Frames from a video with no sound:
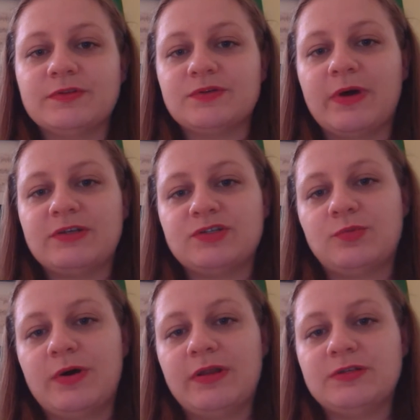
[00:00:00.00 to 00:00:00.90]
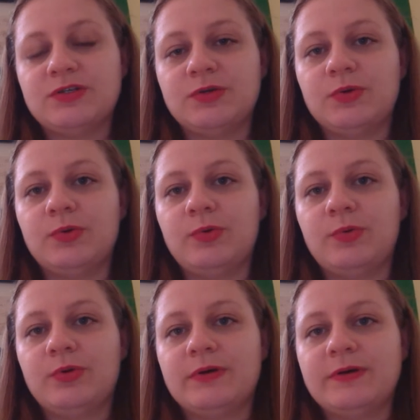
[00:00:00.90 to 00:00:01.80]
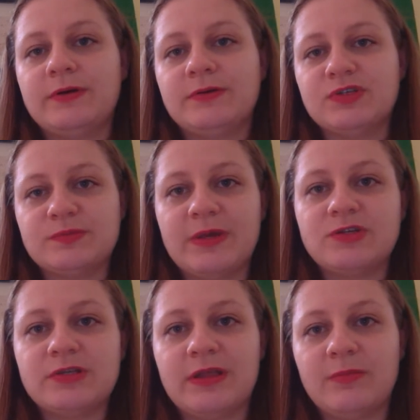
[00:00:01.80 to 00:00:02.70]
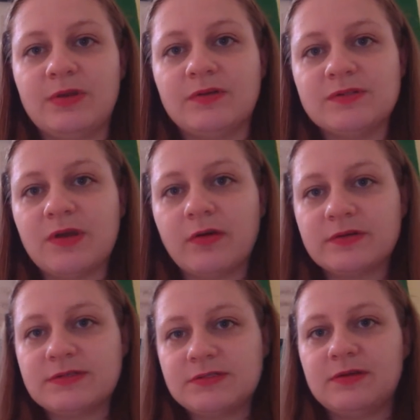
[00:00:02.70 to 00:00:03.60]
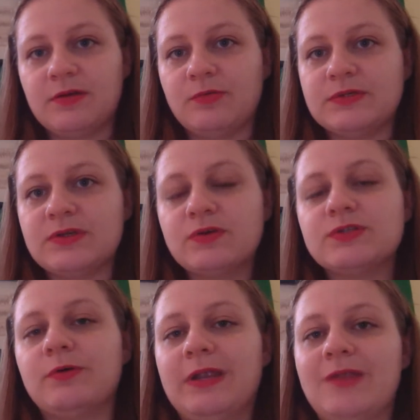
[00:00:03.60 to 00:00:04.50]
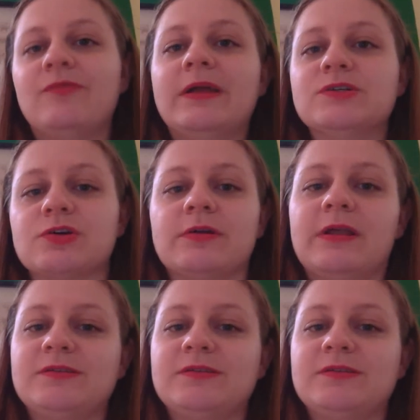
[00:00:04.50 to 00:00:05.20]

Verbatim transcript: So I just wanted to just mention that because Dr. Still was also an inventor, and